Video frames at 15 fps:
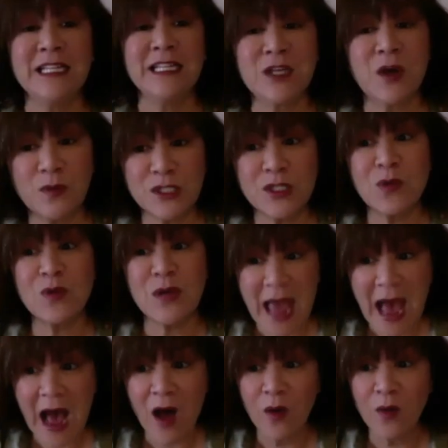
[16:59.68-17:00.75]
So
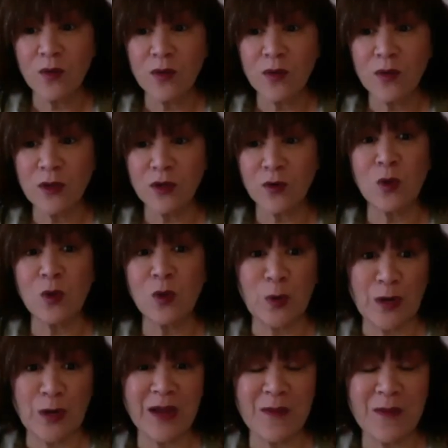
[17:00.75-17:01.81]
now you're
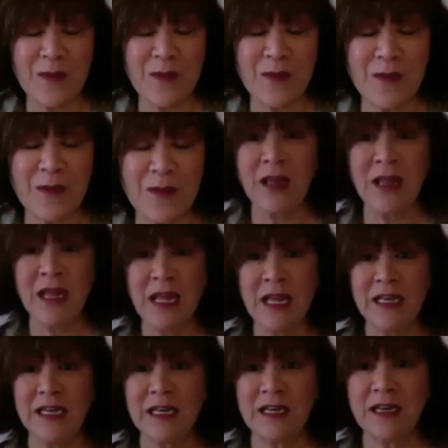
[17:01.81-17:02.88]
learning about,
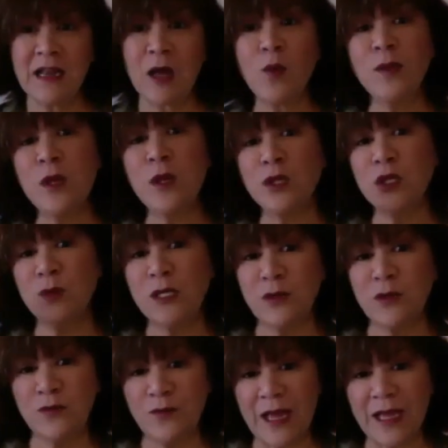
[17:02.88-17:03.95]
not only are you a new